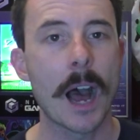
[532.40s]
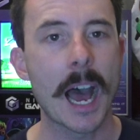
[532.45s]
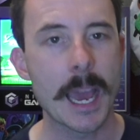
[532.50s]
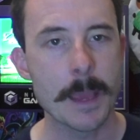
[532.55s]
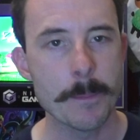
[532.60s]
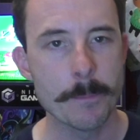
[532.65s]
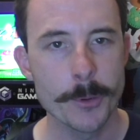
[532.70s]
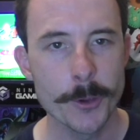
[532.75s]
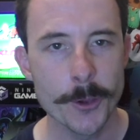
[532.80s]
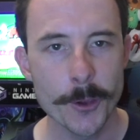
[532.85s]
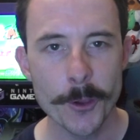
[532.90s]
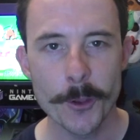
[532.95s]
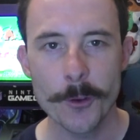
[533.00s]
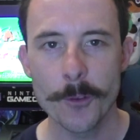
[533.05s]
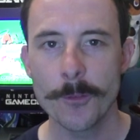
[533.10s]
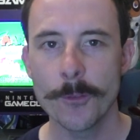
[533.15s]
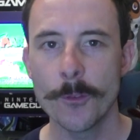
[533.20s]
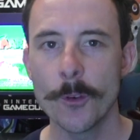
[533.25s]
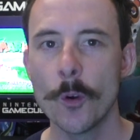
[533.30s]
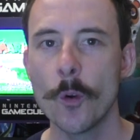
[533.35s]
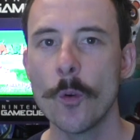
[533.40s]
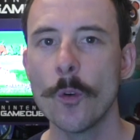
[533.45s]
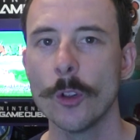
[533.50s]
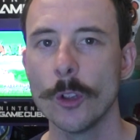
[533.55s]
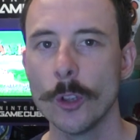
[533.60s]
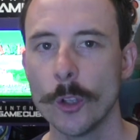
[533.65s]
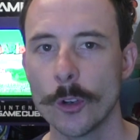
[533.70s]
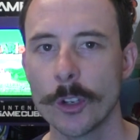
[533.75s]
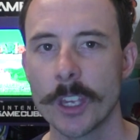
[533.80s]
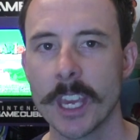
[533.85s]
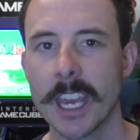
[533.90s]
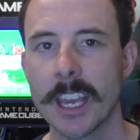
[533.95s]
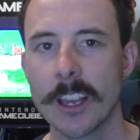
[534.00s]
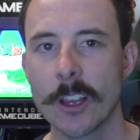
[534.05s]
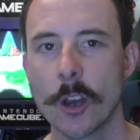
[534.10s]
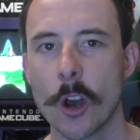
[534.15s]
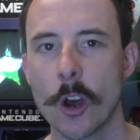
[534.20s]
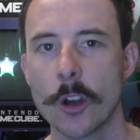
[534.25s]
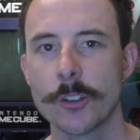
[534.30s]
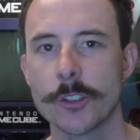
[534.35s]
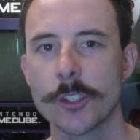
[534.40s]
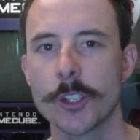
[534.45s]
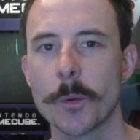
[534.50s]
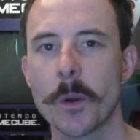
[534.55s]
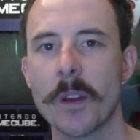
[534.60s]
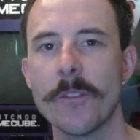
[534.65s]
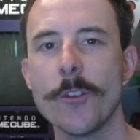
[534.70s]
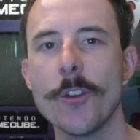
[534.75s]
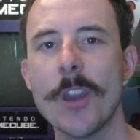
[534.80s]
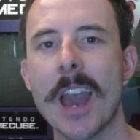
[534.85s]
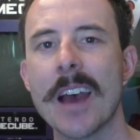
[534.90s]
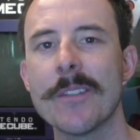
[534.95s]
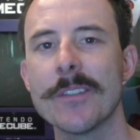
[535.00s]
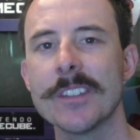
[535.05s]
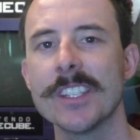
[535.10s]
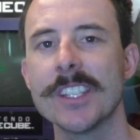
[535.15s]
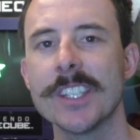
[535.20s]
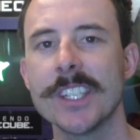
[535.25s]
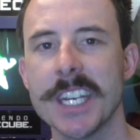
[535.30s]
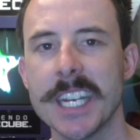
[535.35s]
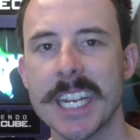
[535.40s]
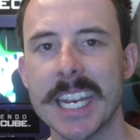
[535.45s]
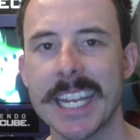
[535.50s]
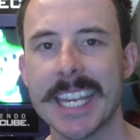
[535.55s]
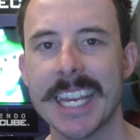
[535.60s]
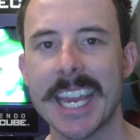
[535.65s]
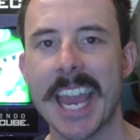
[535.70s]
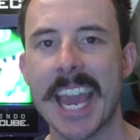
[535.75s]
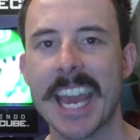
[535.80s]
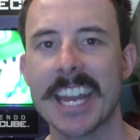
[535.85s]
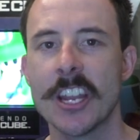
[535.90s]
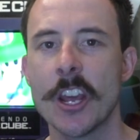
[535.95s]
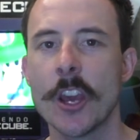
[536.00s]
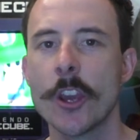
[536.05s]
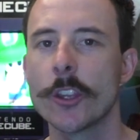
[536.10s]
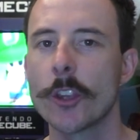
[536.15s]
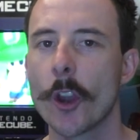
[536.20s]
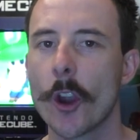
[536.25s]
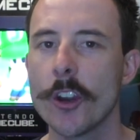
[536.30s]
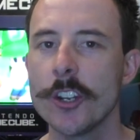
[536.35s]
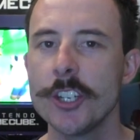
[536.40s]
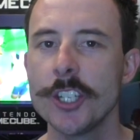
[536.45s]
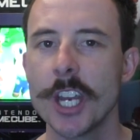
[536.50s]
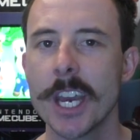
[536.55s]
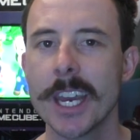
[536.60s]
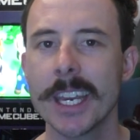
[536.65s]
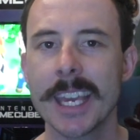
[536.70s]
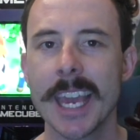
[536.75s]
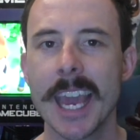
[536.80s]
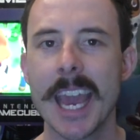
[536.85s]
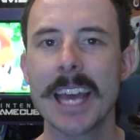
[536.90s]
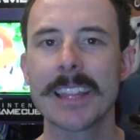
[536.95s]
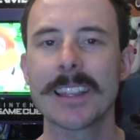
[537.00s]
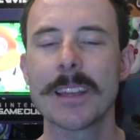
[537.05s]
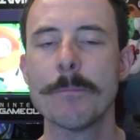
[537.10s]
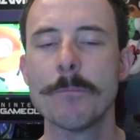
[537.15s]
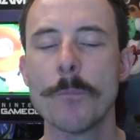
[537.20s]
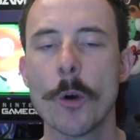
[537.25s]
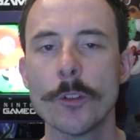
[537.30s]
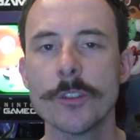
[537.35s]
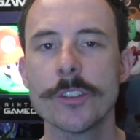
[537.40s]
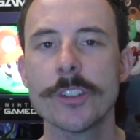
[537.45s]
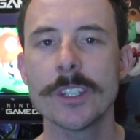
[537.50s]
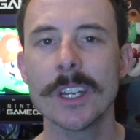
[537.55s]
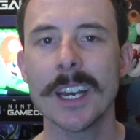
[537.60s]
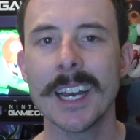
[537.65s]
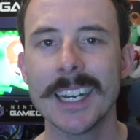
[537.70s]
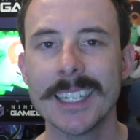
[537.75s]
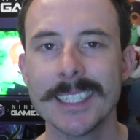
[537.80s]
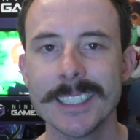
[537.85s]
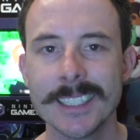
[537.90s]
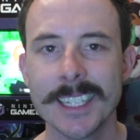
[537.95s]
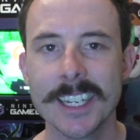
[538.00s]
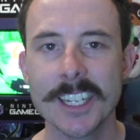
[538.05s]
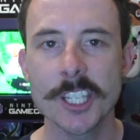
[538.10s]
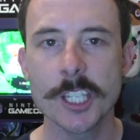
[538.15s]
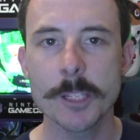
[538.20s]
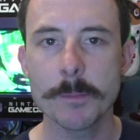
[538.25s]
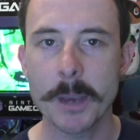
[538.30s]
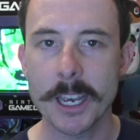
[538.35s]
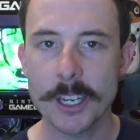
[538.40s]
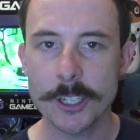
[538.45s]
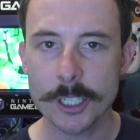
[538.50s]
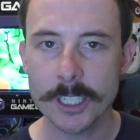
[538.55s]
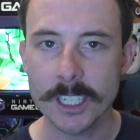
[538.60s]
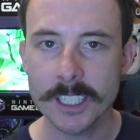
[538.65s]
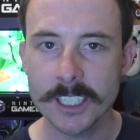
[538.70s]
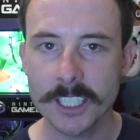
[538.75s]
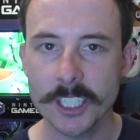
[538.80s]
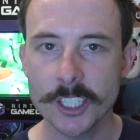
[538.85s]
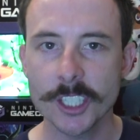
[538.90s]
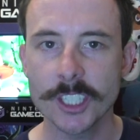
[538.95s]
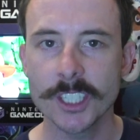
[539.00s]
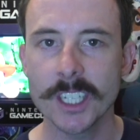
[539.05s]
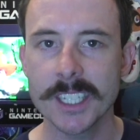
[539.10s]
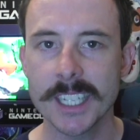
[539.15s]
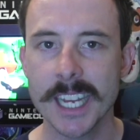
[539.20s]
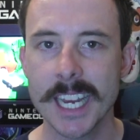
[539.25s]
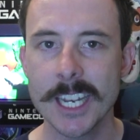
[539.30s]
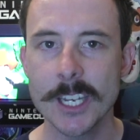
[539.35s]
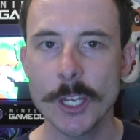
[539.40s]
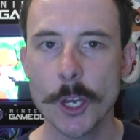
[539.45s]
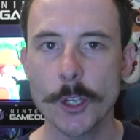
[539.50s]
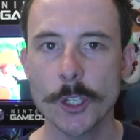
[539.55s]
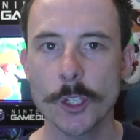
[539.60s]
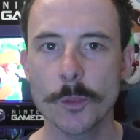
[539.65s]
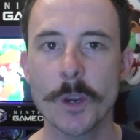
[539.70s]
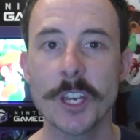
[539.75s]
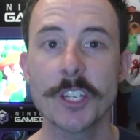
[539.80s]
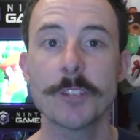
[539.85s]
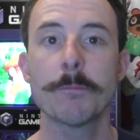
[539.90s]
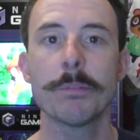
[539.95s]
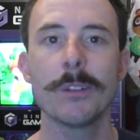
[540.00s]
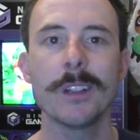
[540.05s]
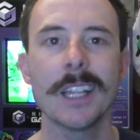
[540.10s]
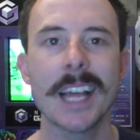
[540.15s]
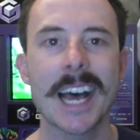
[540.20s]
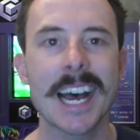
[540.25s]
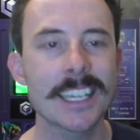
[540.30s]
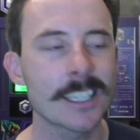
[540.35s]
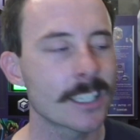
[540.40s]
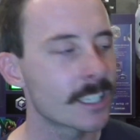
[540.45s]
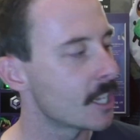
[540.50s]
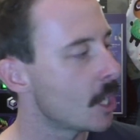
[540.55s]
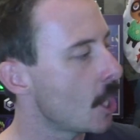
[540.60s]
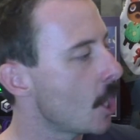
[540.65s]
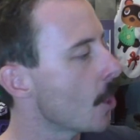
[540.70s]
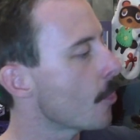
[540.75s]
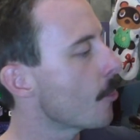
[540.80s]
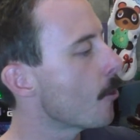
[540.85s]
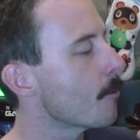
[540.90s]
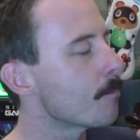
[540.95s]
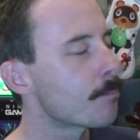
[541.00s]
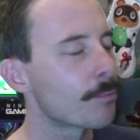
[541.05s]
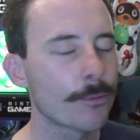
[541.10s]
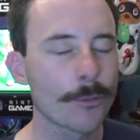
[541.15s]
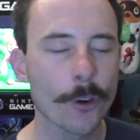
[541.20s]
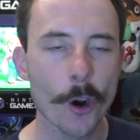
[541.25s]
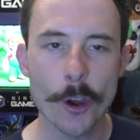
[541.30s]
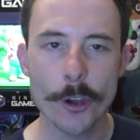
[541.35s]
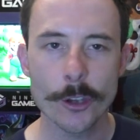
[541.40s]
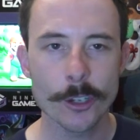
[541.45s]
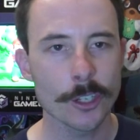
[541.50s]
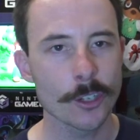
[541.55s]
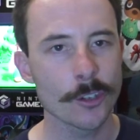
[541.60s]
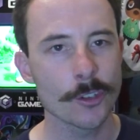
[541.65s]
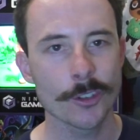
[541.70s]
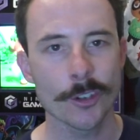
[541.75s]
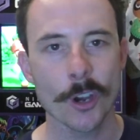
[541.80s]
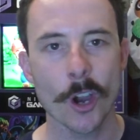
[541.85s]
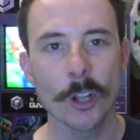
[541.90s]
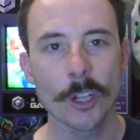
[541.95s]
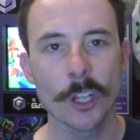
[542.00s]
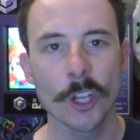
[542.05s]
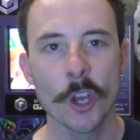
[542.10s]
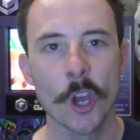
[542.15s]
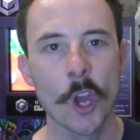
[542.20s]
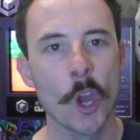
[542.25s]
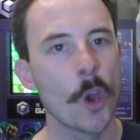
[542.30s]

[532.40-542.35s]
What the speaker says: a beautiful looking console. If you haven't seen it yet, go check out the Monster Hunter Special Edition Nintendo Switch plus the Pro Controller,